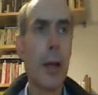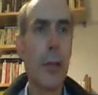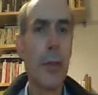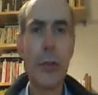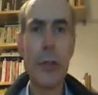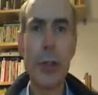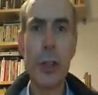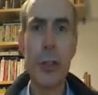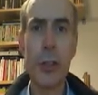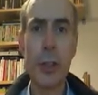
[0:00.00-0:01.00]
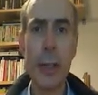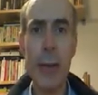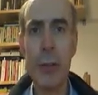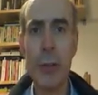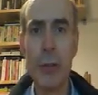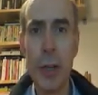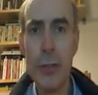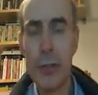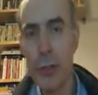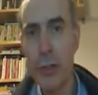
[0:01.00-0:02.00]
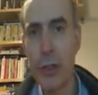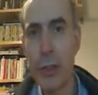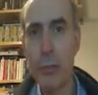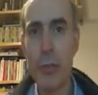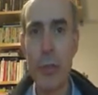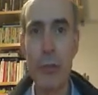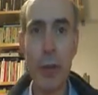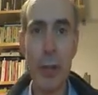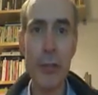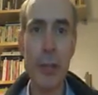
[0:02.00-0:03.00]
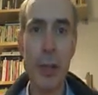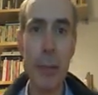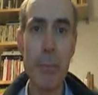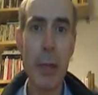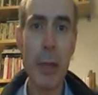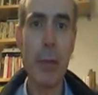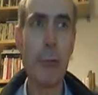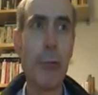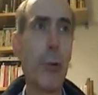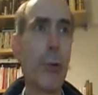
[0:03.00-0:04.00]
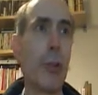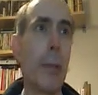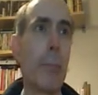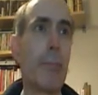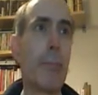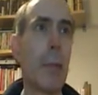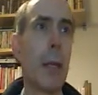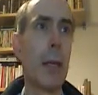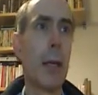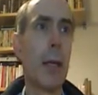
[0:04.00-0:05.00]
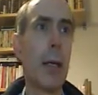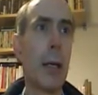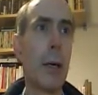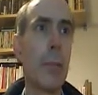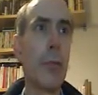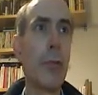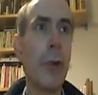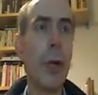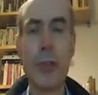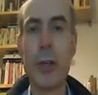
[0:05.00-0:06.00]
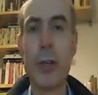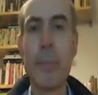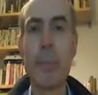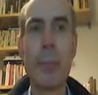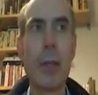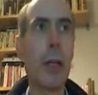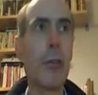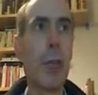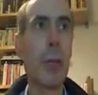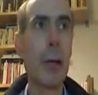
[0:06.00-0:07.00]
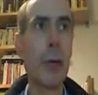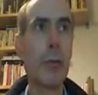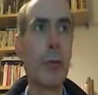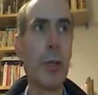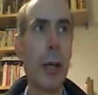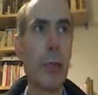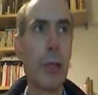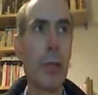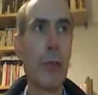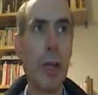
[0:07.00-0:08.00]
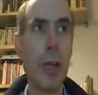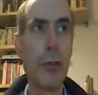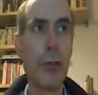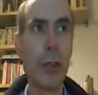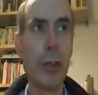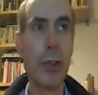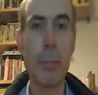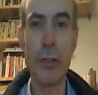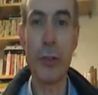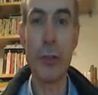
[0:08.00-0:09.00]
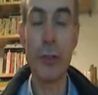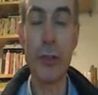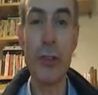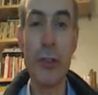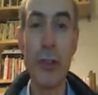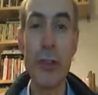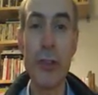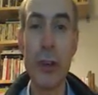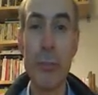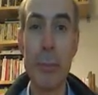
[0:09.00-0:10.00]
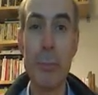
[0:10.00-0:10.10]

These circuits are characterized in terms of their rise time and their fall time. Now, the rise time is the amount of time that it takes the capacitor to charge up.